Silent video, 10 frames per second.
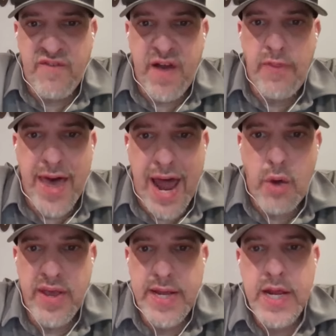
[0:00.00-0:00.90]
We found that
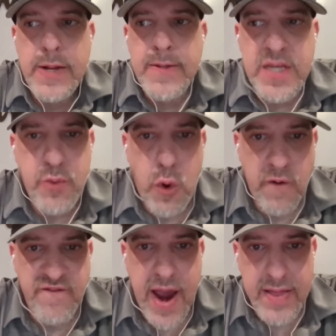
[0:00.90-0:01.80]
out in some
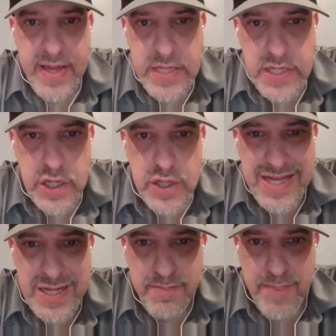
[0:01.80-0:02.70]
court filings
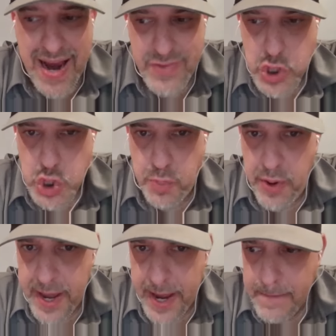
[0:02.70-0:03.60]
this back in the
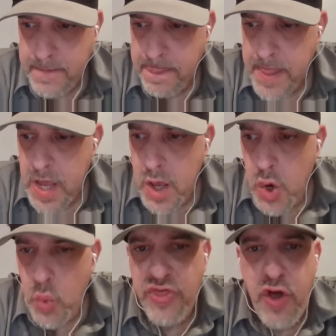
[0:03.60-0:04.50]
spring.
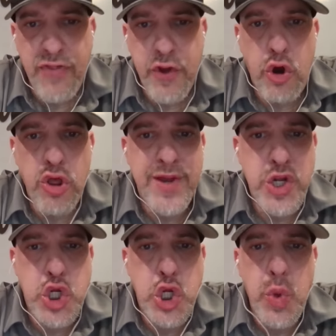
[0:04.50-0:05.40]
We thought there had only
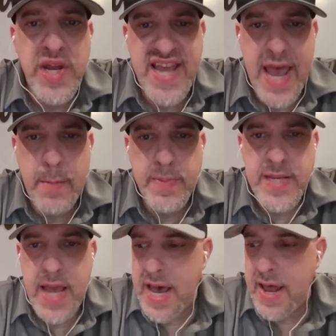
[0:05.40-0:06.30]
been two
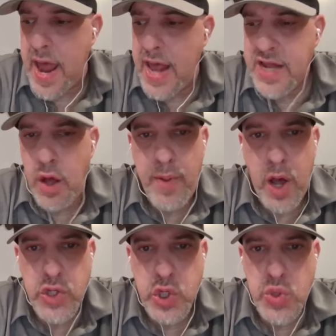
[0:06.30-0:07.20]
attempts on Del
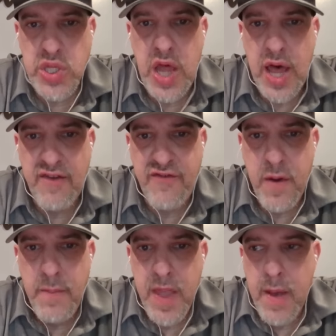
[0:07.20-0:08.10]
Balso's life,
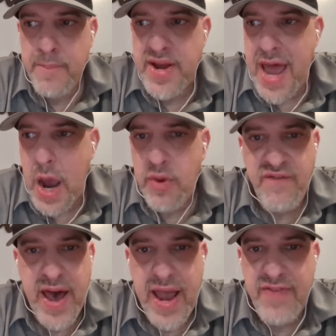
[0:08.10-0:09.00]
but now we
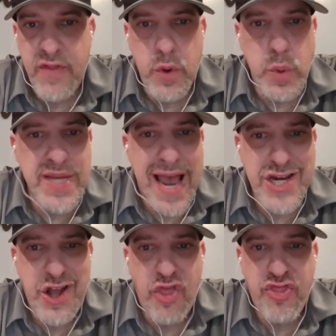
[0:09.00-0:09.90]
find that there was
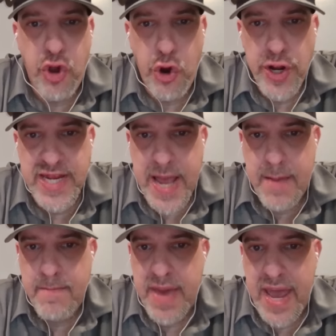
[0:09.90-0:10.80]
actually a third
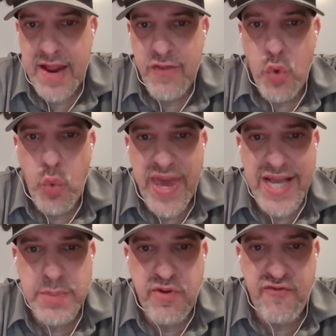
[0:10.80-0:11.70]
attempt made in the
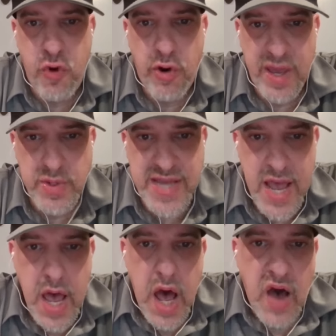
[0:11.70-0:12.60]
weeks before he was
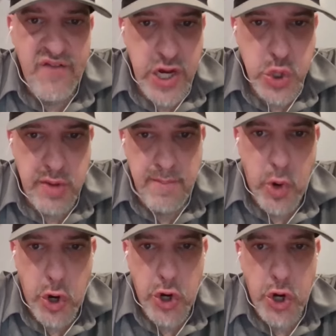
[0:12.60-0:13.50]
eventually
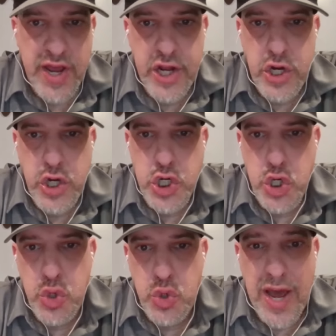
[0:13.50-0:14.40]
murdered in
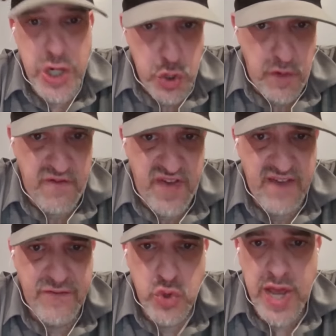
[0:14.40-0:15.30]
June on June
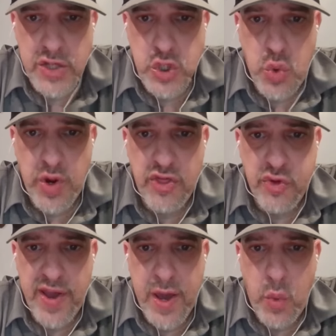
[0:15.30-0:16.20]
5th,
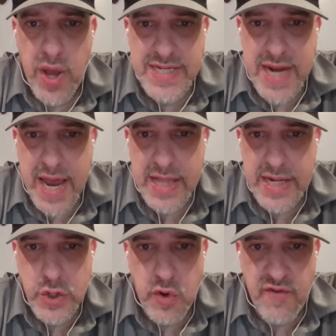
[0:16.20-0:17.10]
2023 on West
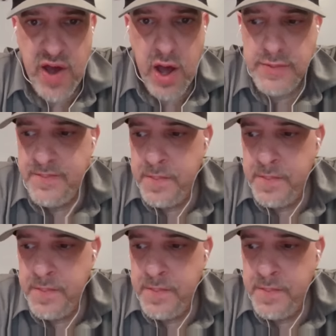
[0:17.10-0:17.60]
Island in Dorval.